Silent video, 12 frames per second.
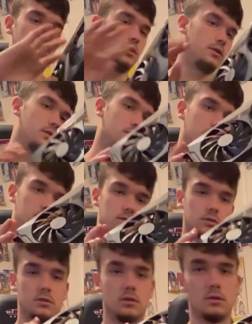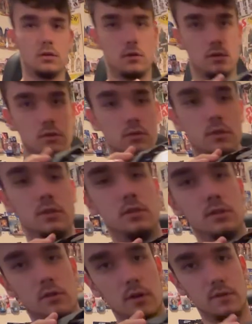There it is. There's the
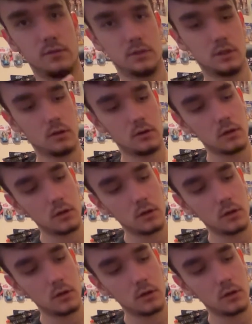graphics card.